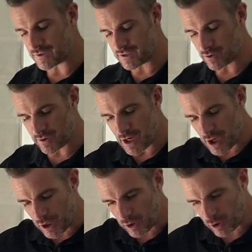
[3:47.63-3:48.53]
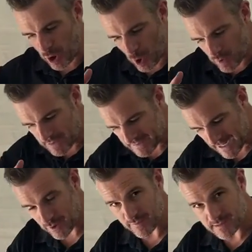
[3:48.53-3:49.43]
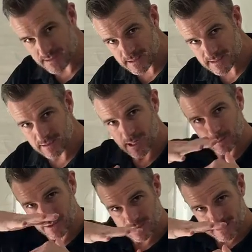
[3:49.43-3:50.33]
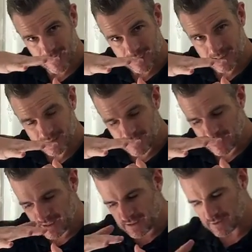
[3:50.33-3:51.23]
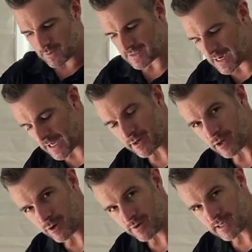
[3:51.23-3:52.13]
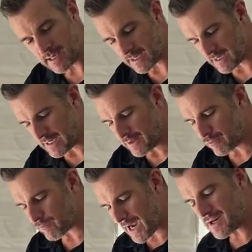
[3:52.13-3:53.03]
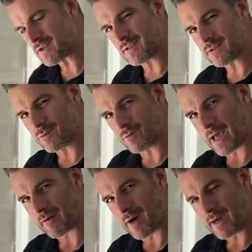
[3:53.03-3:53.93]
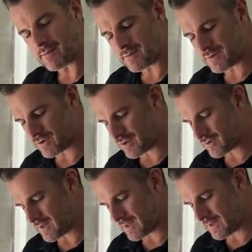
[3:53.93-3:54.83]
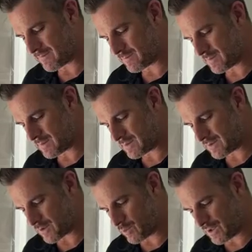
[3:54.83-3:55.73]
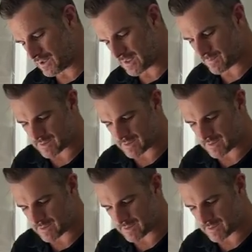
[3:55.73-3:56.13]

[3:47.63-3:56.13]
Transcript: she's not loading down on the disc like when you're standing. So it's unloaded here. Her range isn't still that great, so just try it again for me. Right? So when she comes